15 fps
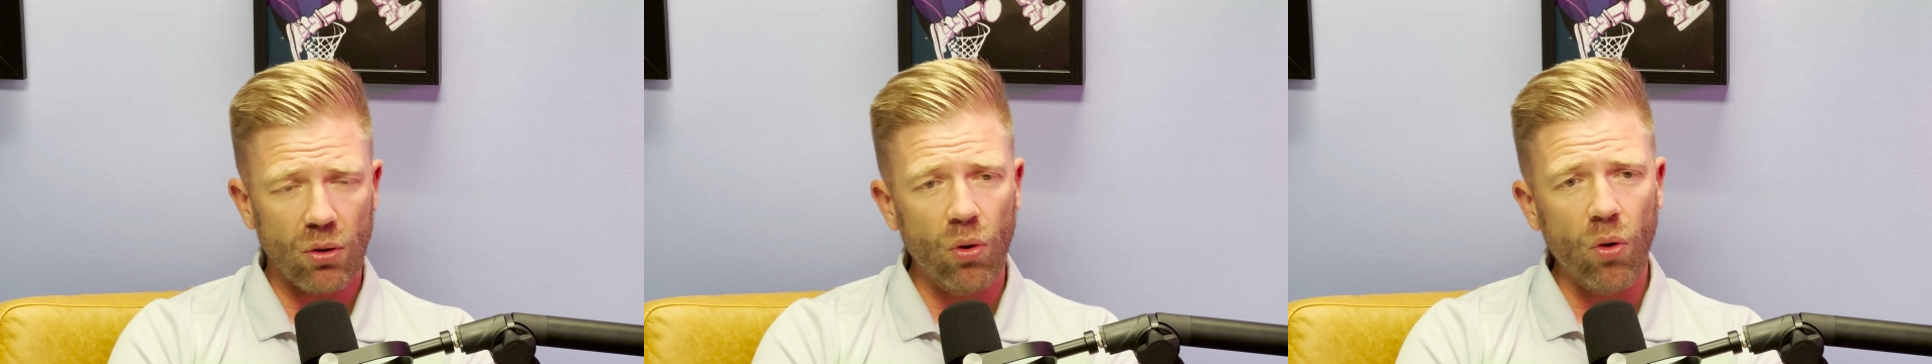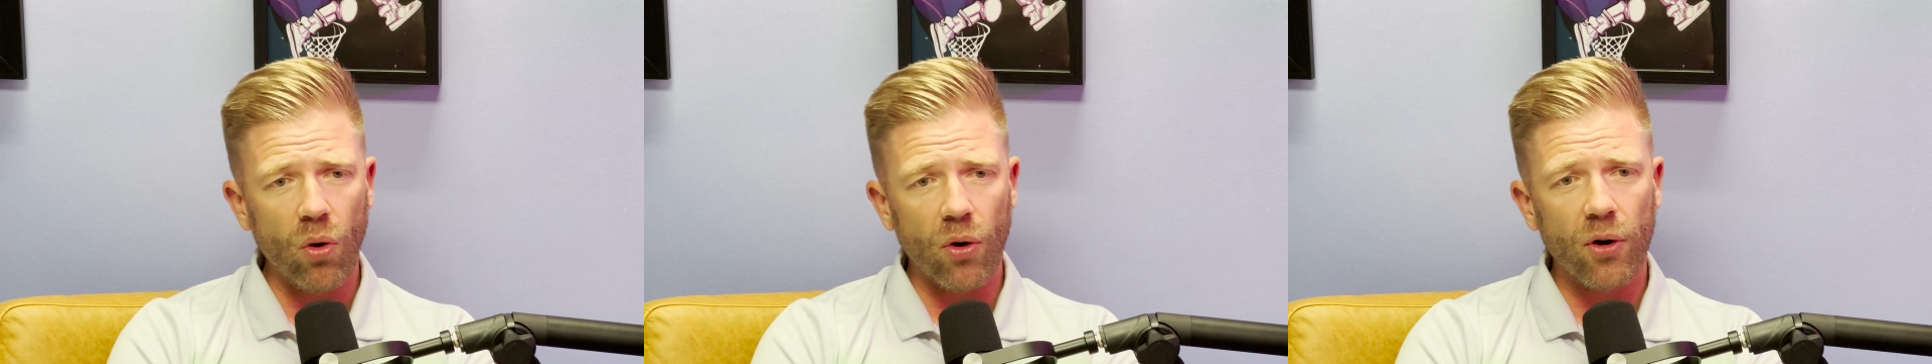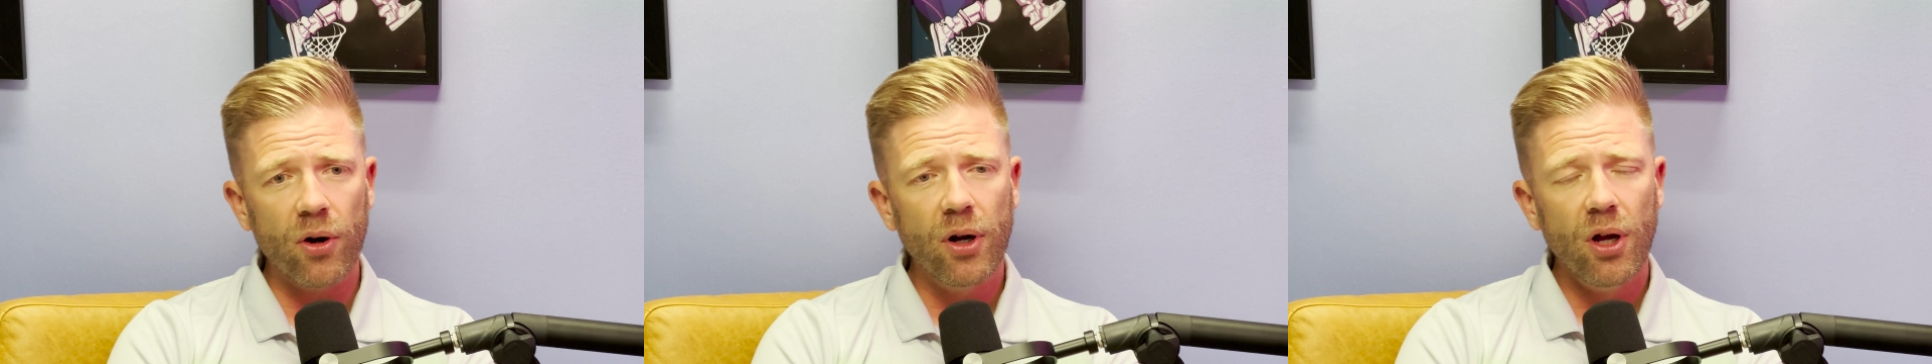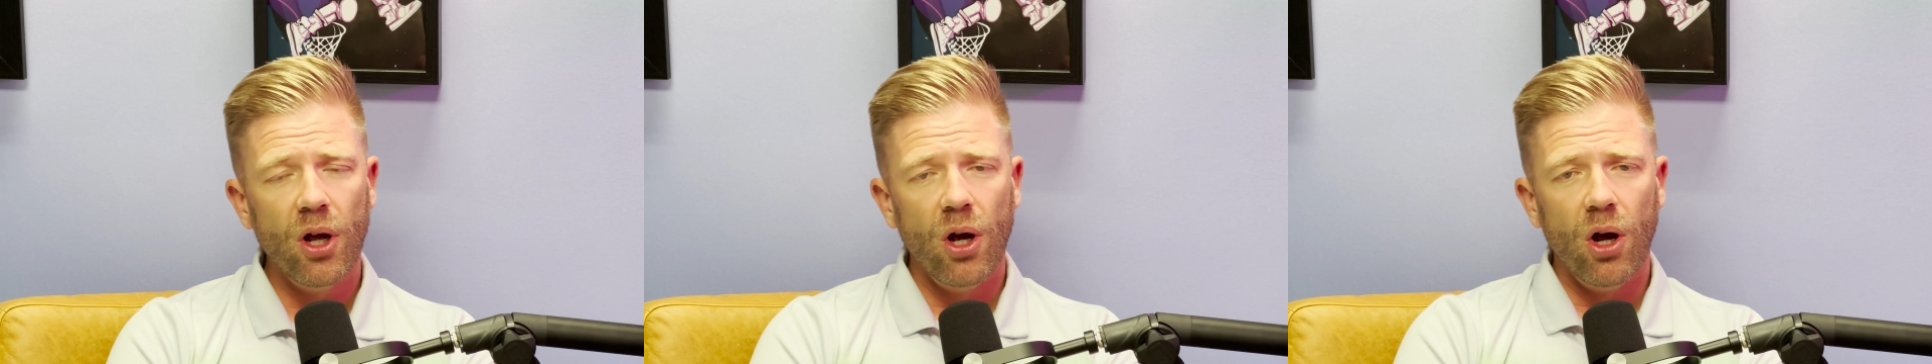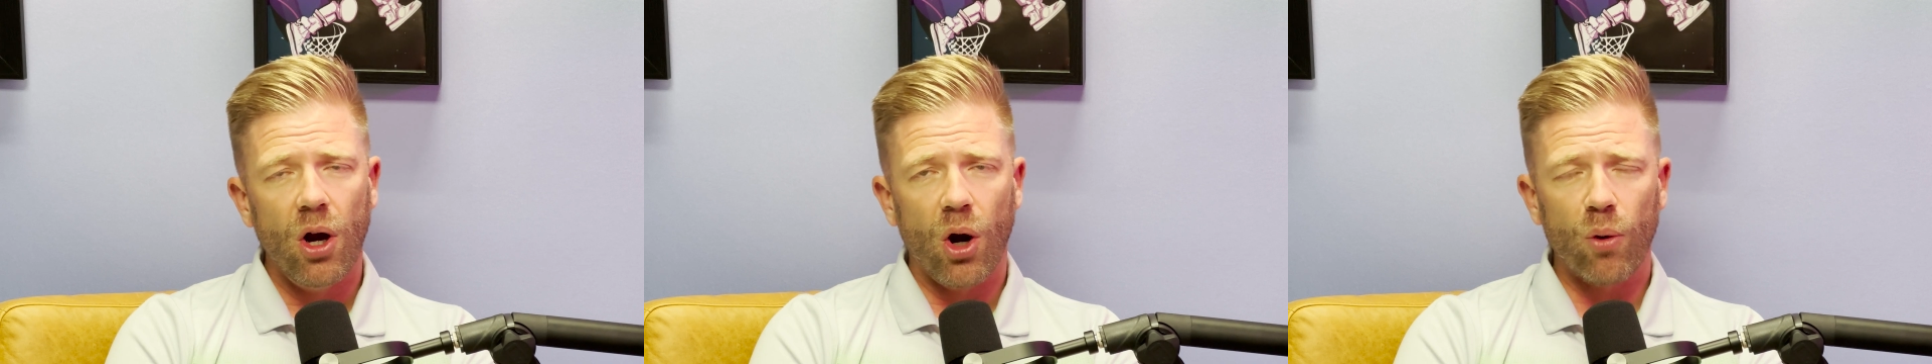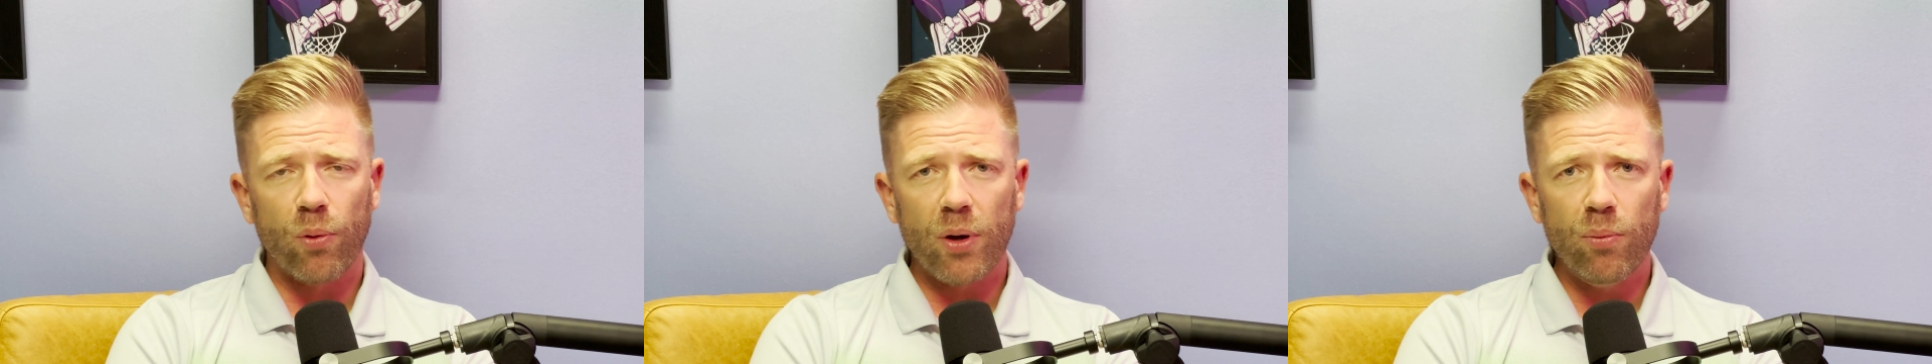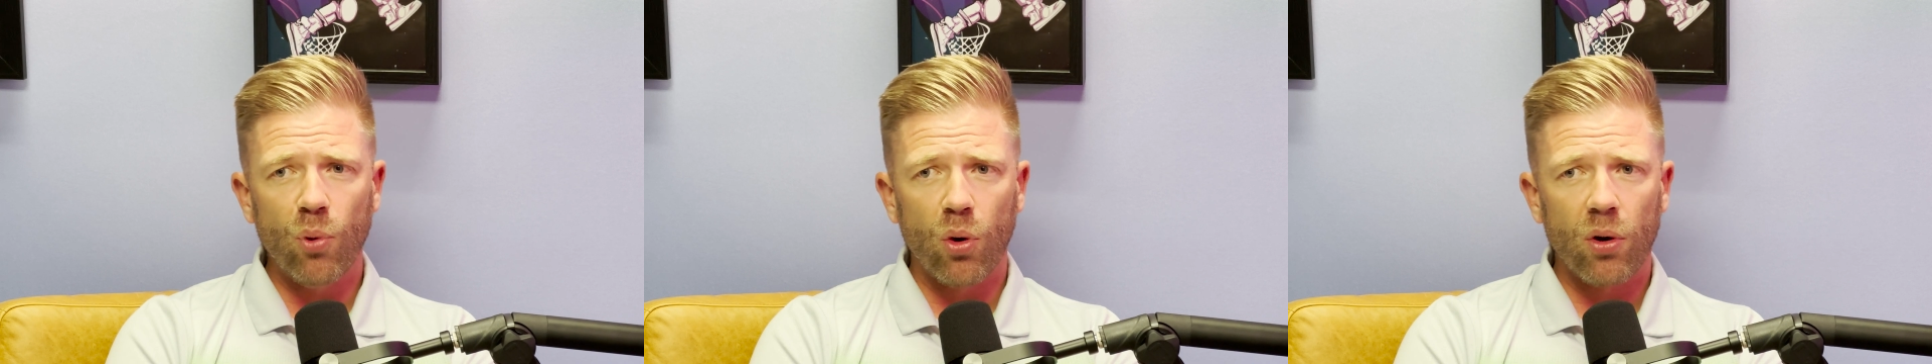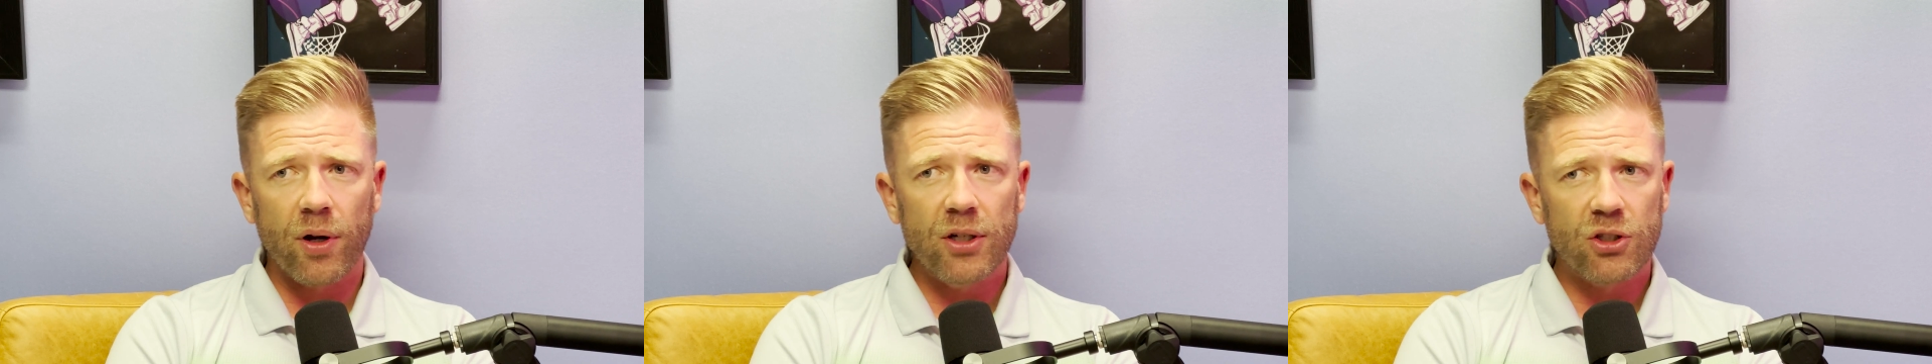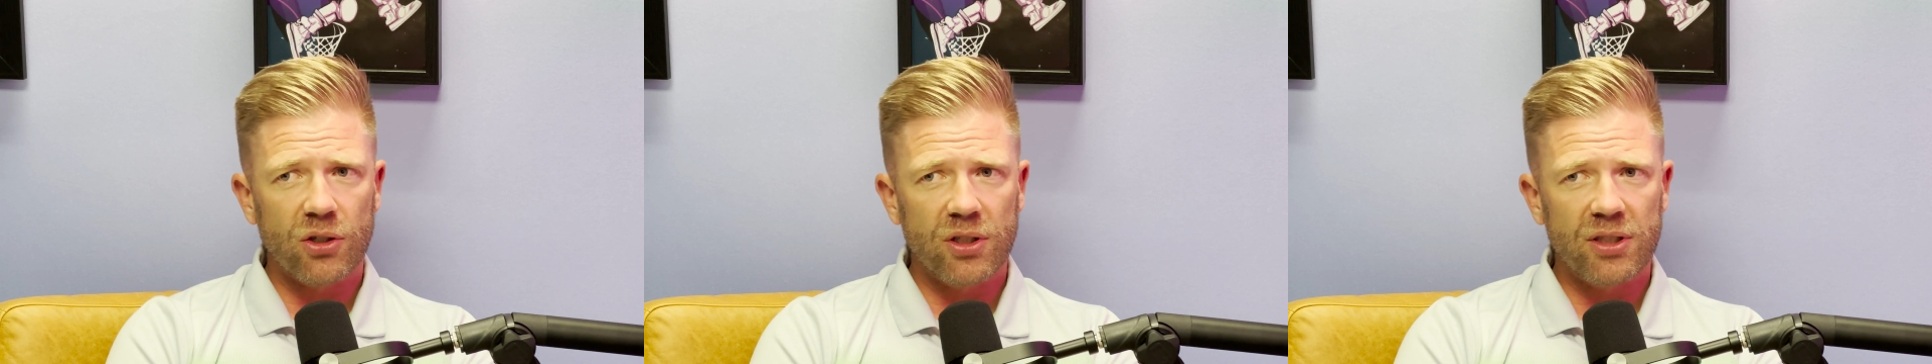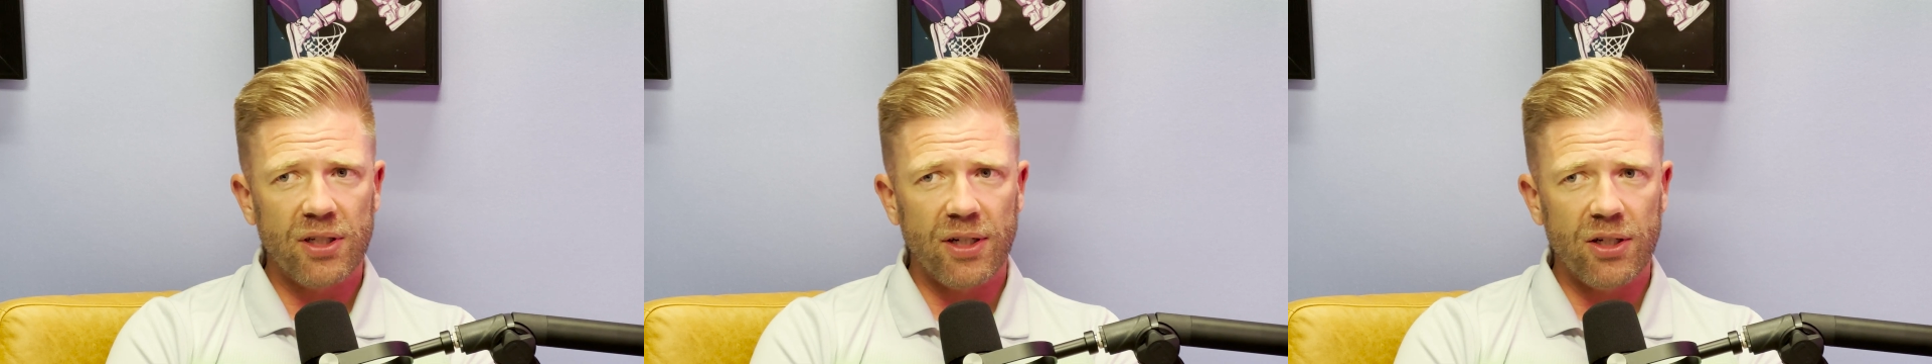Or are we more
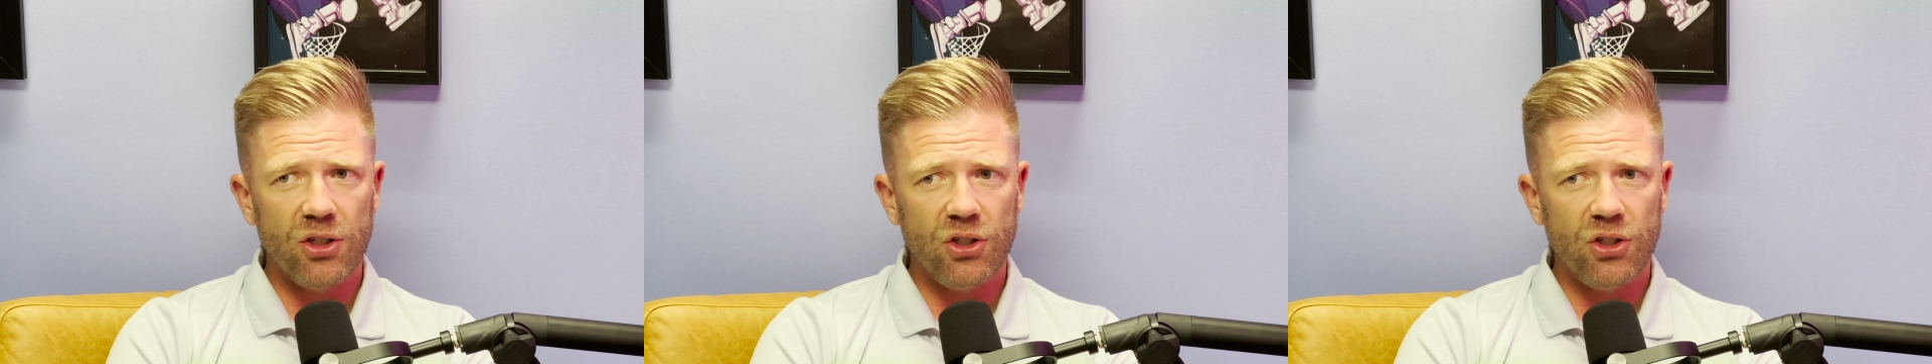interested in